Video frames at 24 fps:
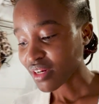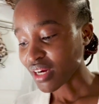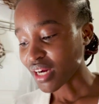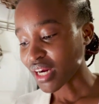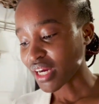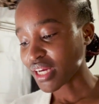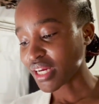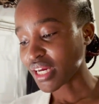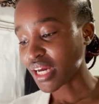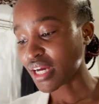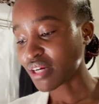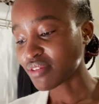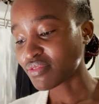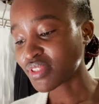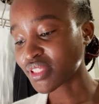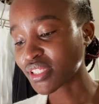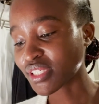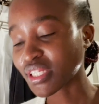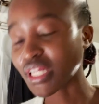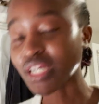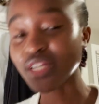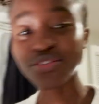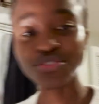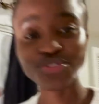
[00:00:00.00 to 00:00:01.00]
I have
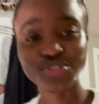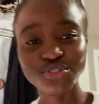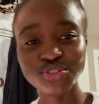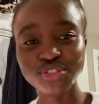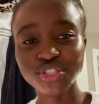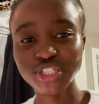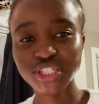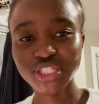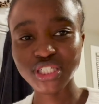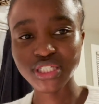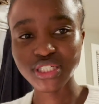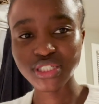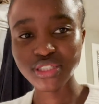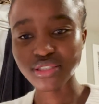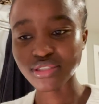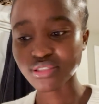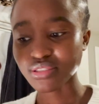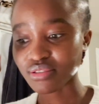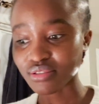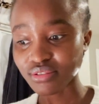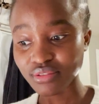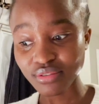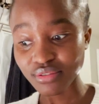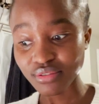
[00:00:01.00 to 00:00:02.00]
this like Neutrogena